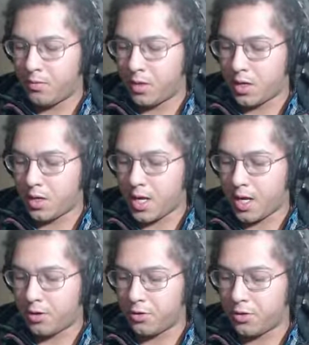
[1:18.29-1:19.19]
how
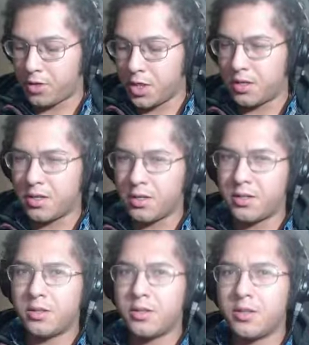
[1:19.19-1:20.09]
to crochet
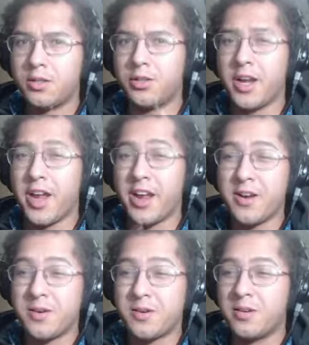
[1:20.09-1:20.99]
hook your
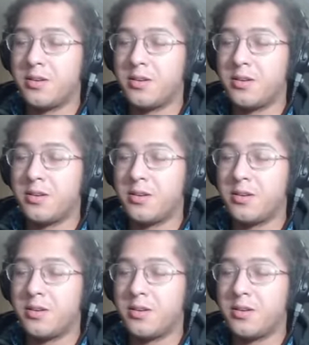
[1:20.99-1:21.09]
hair,